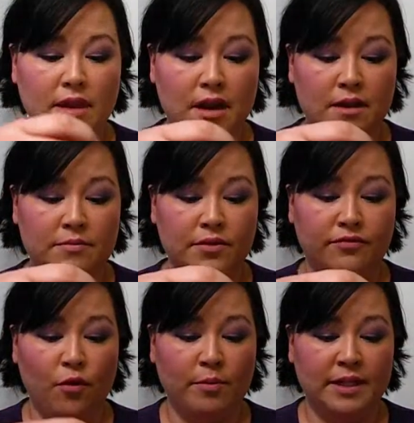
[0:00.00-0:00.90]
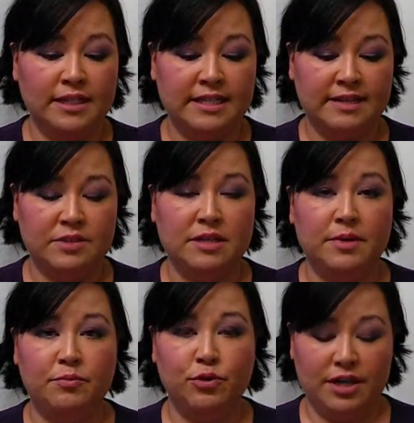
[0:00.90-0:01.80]
The formula seems to
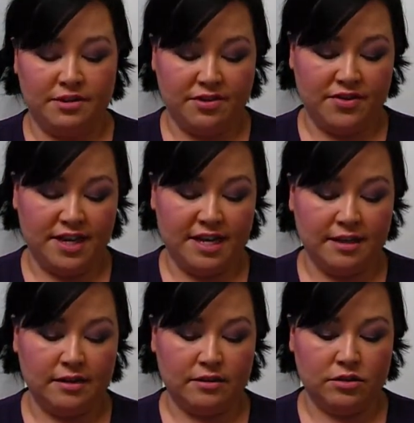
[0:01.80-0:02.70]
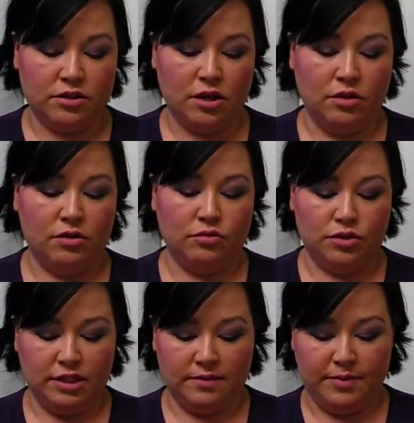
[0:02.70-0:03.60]
be pretty thick, so
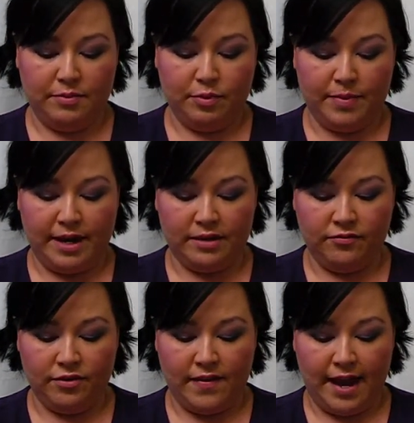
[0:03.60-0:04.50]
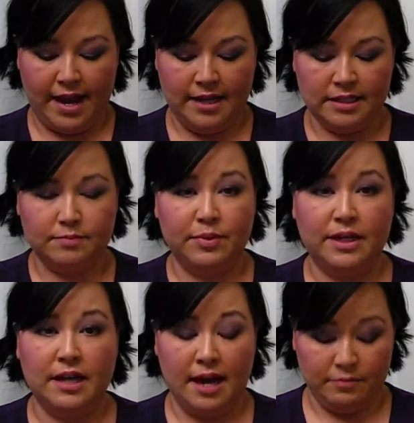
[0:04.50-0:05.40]
just be prepared for that.
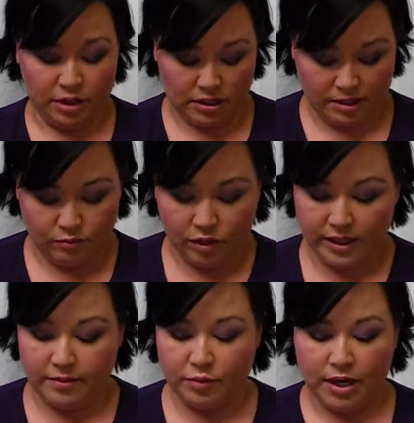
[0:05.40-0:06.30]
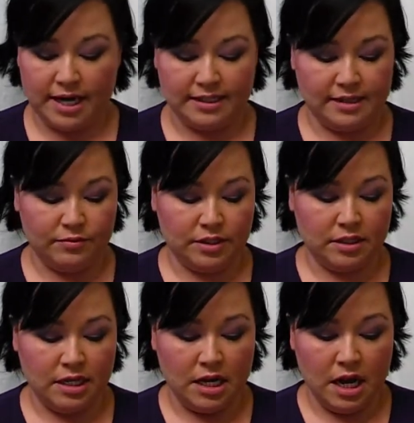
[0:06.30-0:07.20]
But I'm really impressed. I was
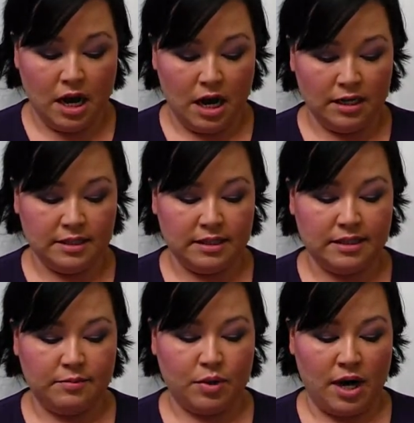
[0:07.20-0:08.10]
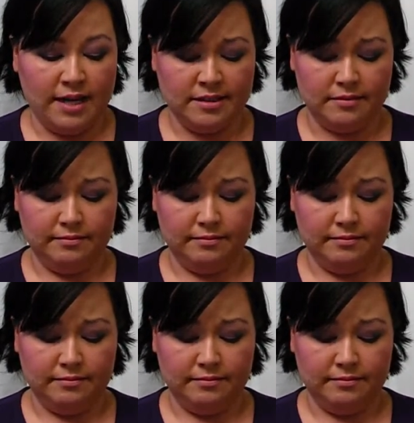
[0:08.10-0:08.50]
honestly surprised